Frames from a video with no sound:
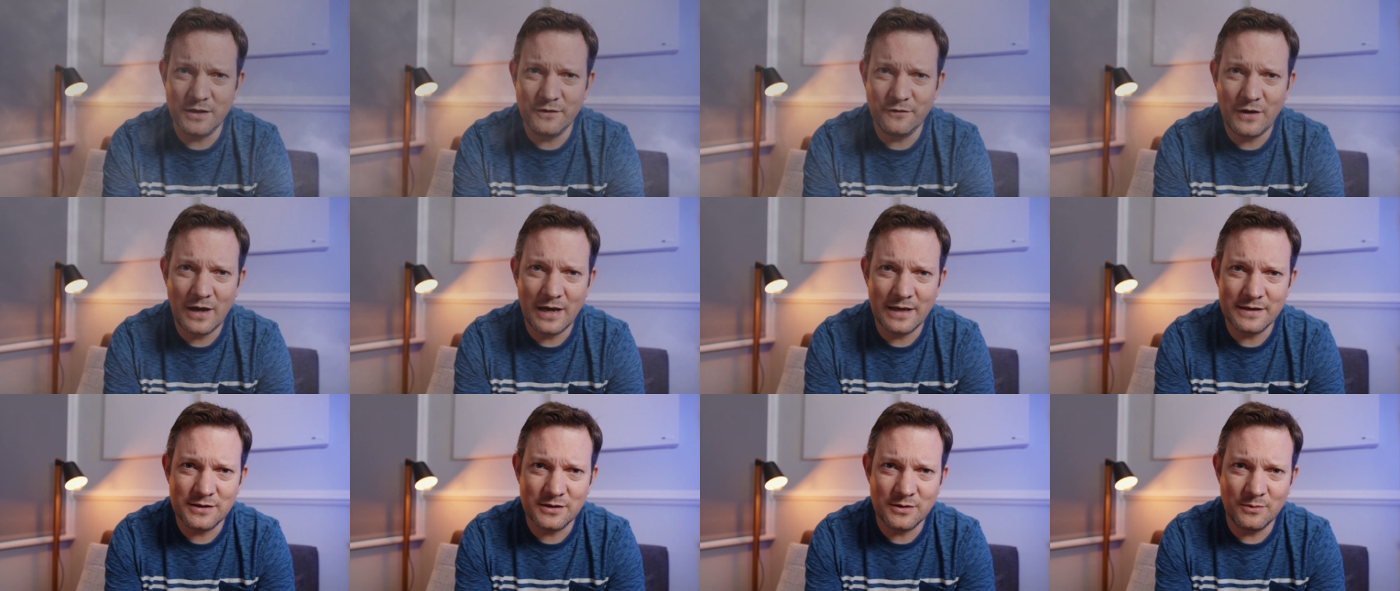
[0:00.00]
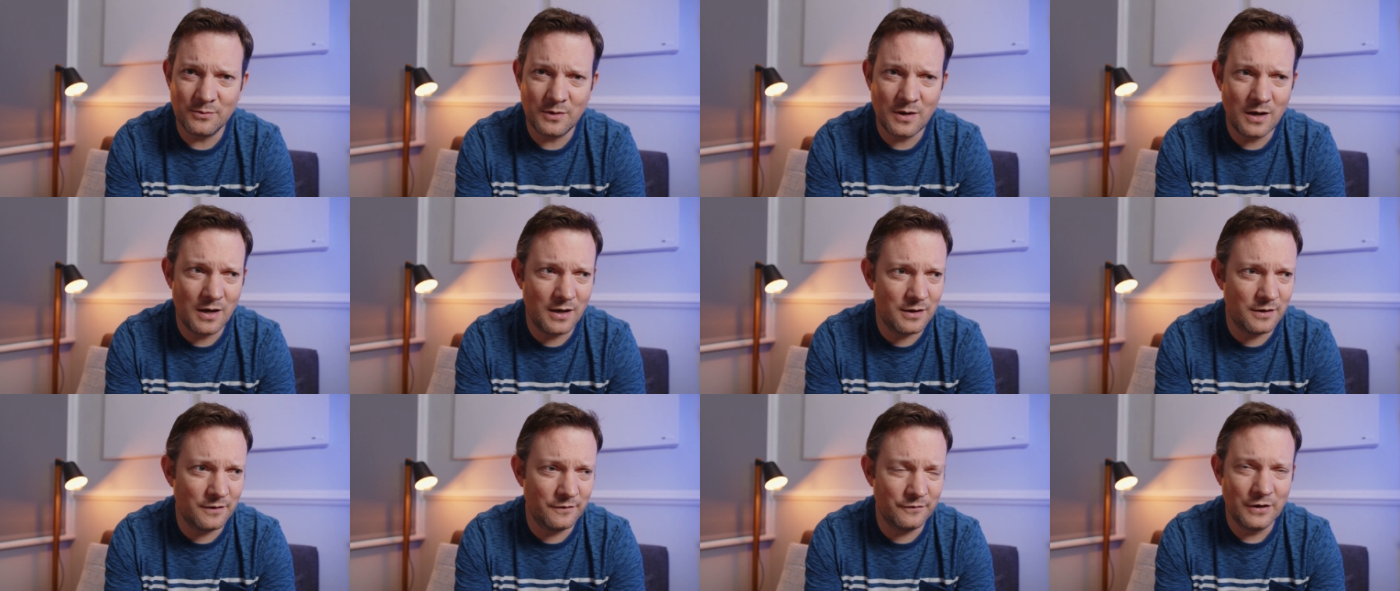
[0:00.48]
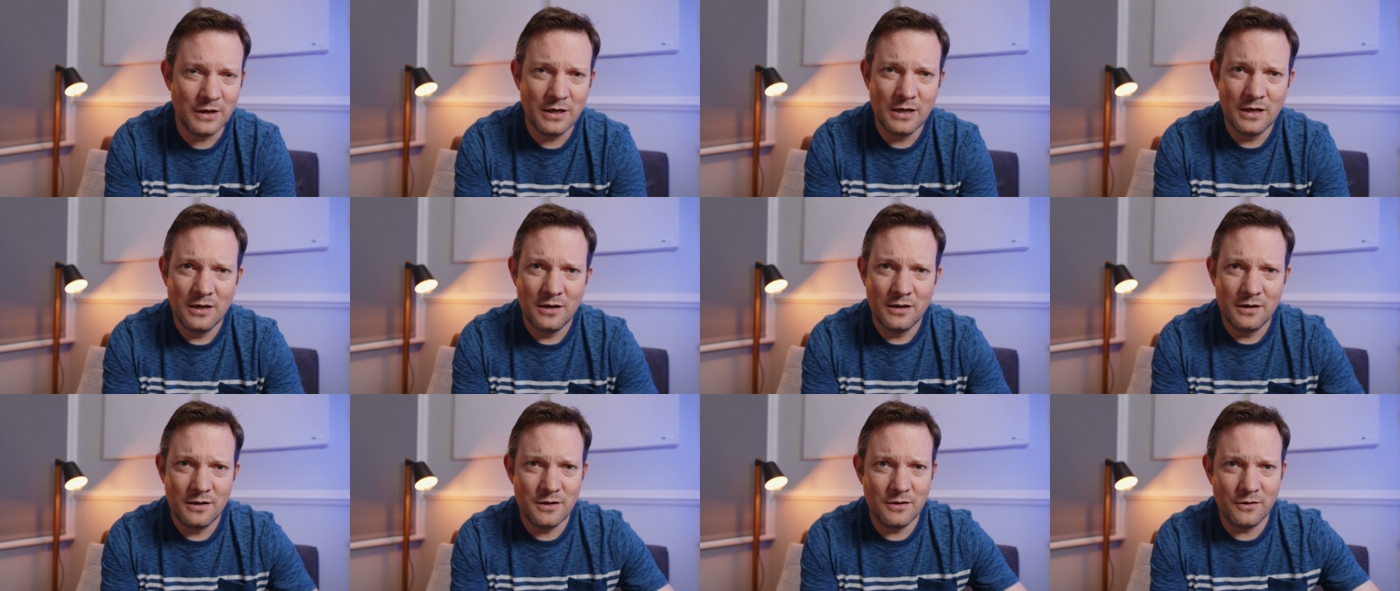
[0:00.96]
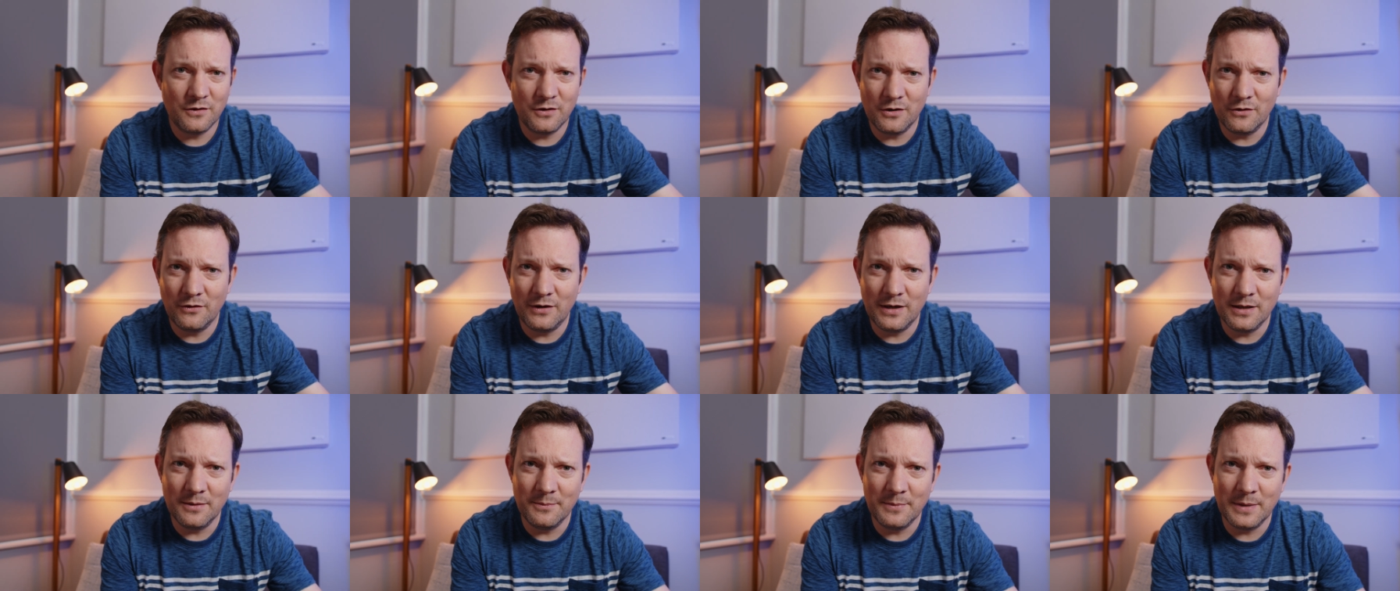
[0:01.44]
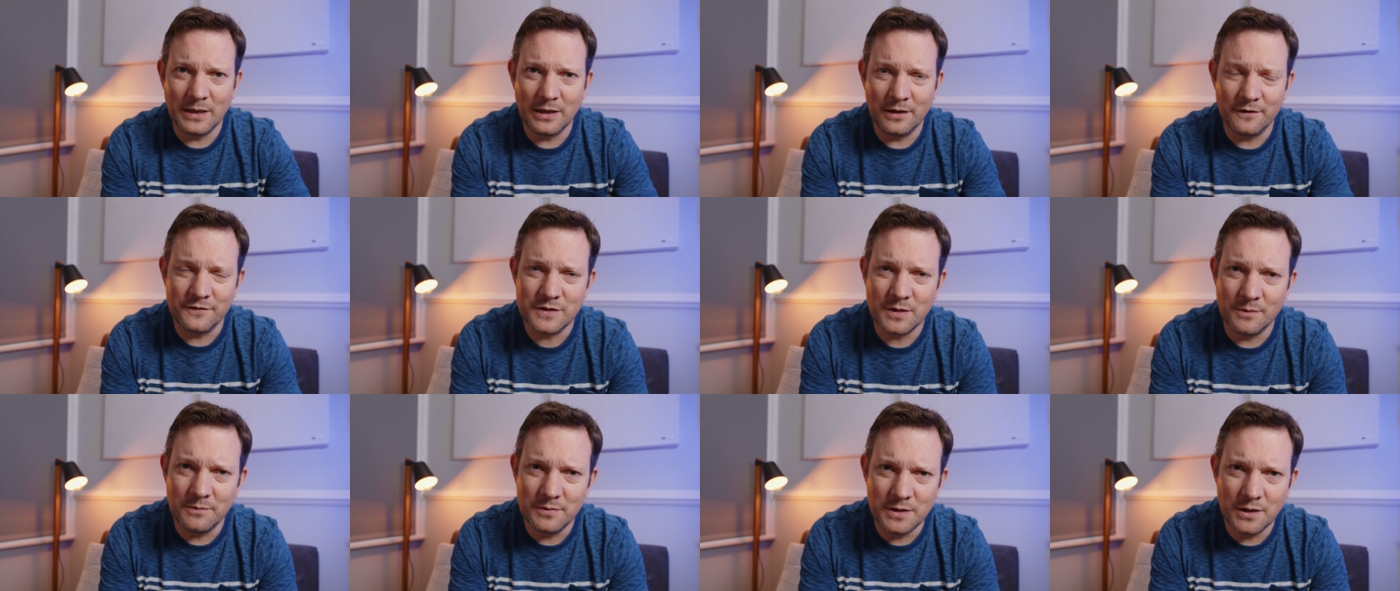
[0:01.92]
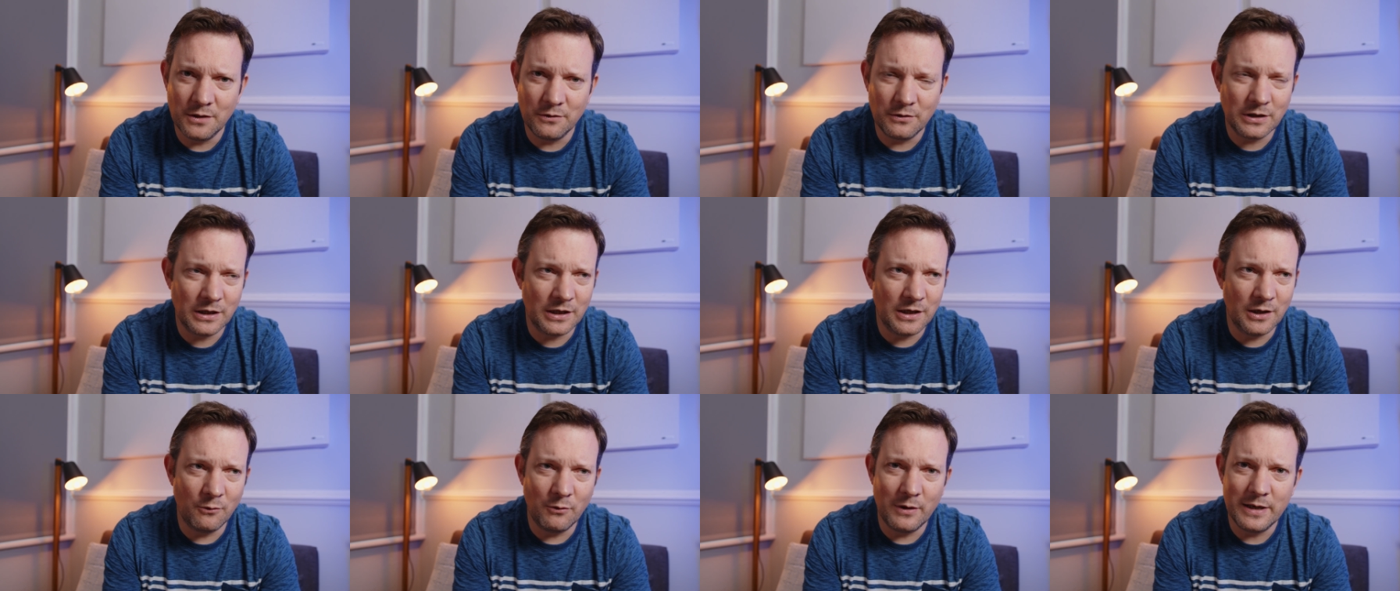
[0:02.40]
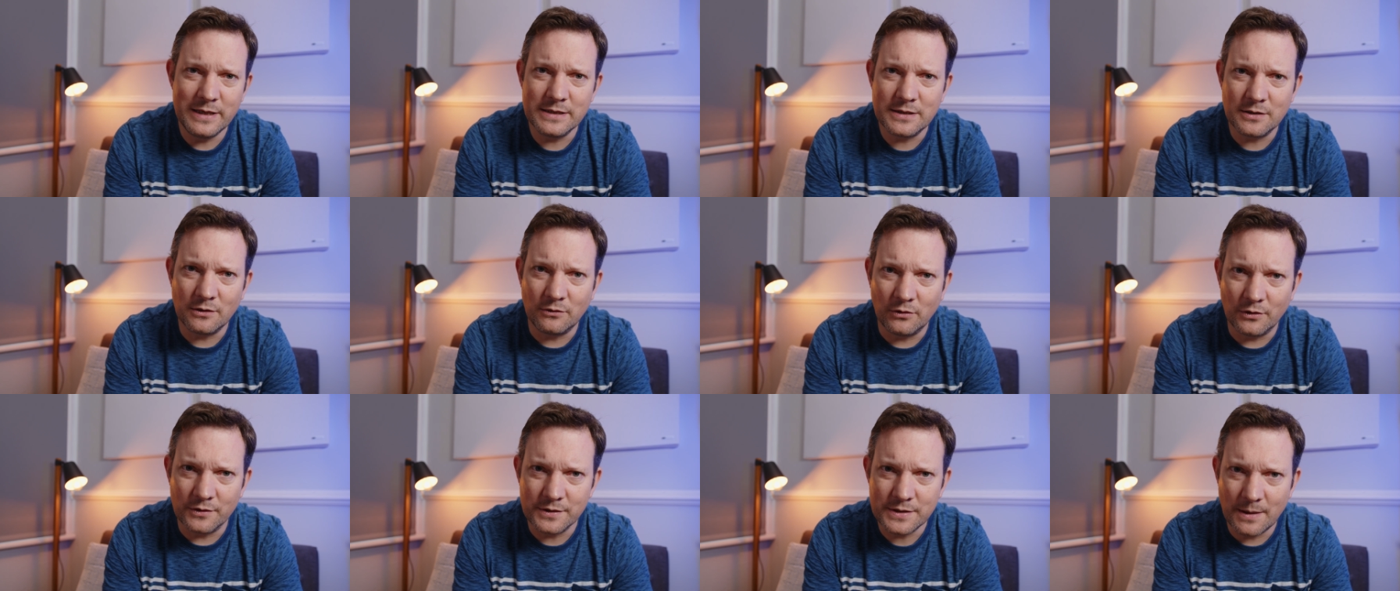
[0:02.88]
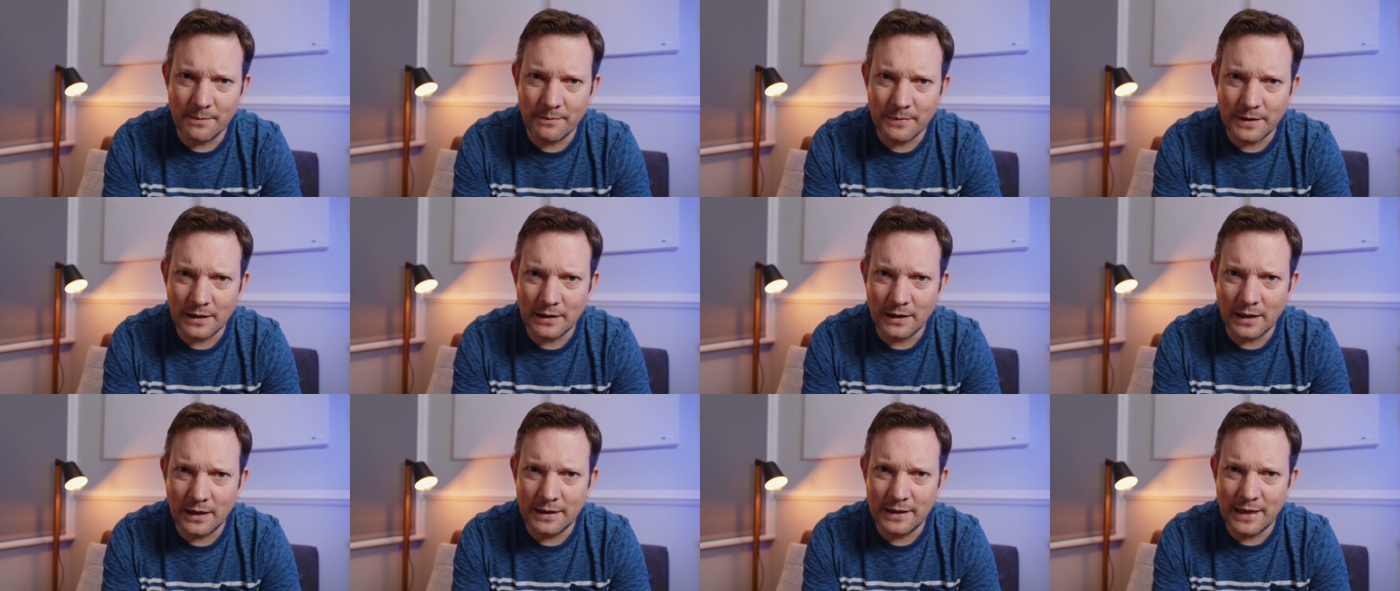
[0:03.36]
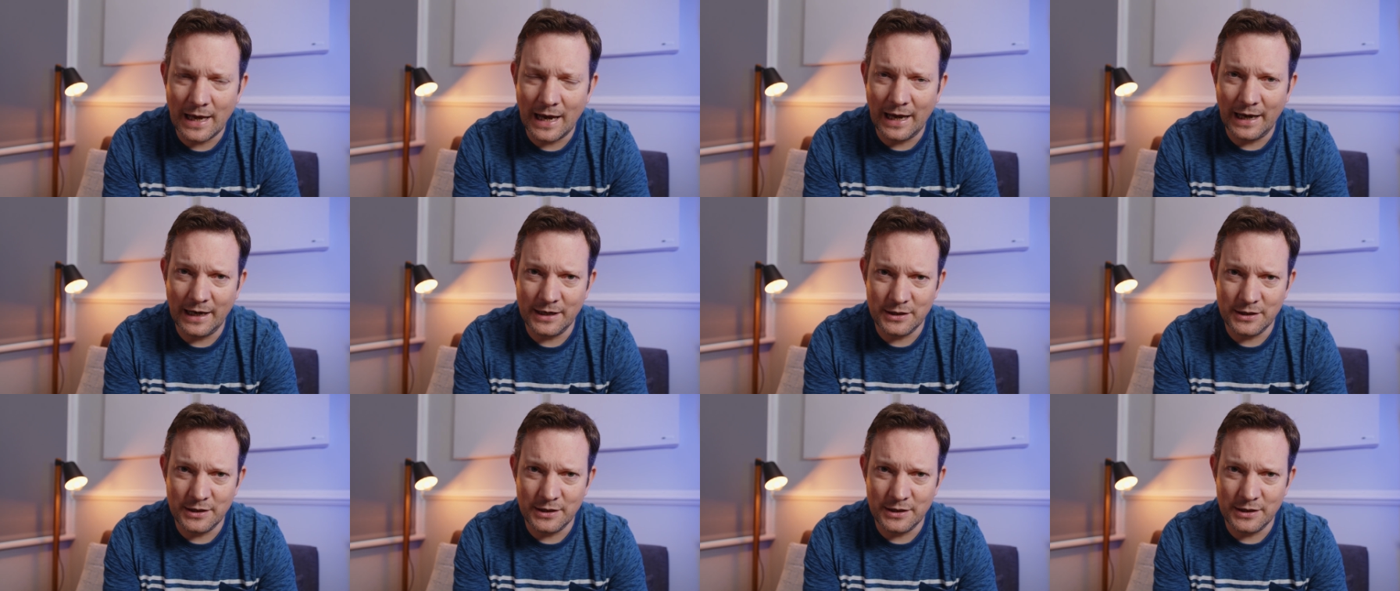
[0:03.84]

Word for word: you've had some kind of you, are in the middle of some nuclear winter or something like that,